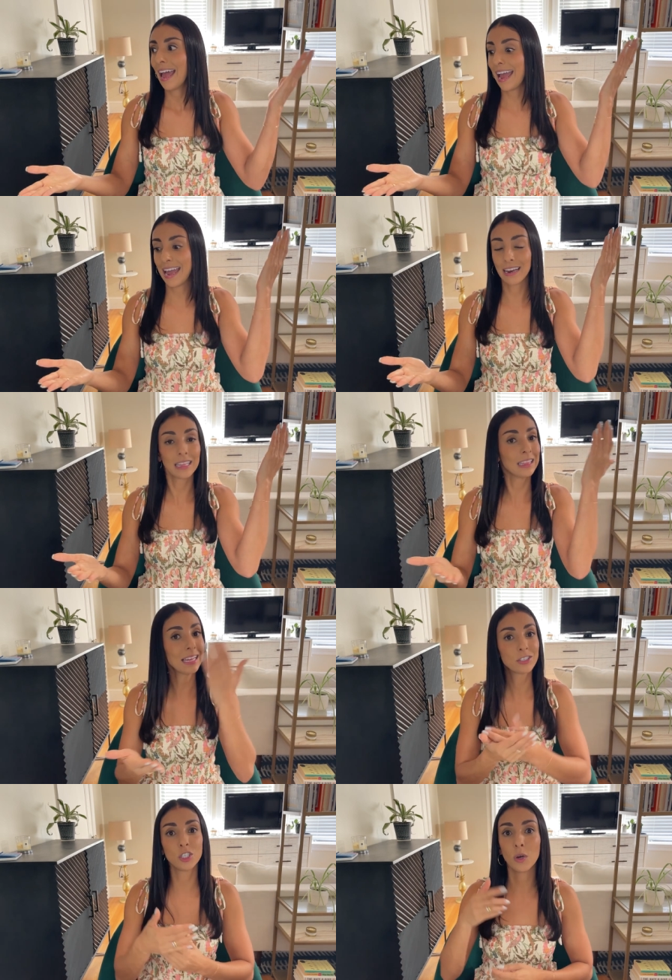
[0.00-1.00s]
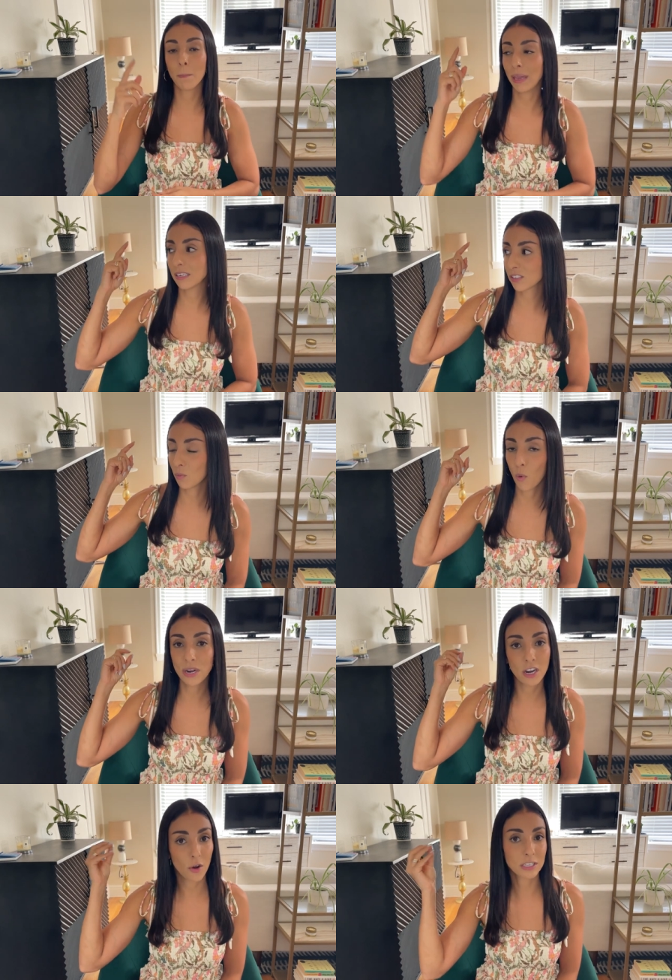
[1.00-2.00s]
And let's do it based on what we
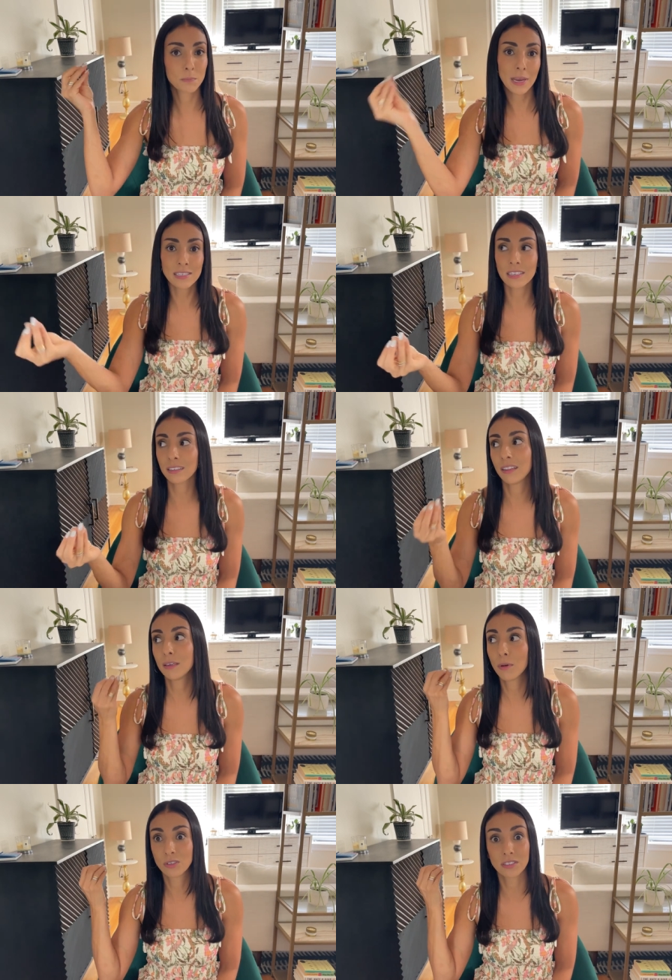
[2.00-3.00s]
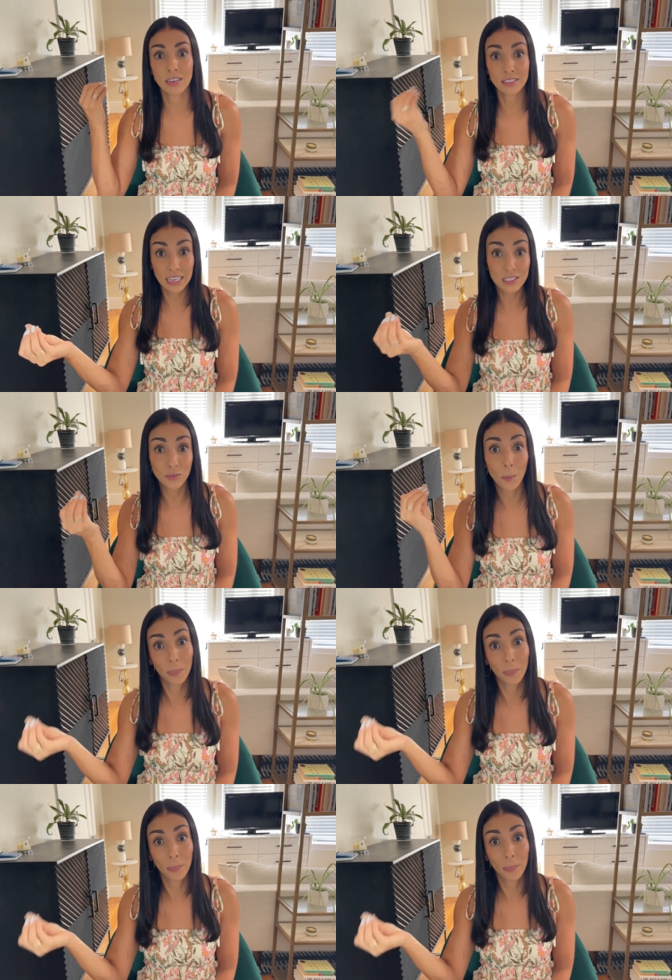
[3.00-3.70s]
know is basically the most successful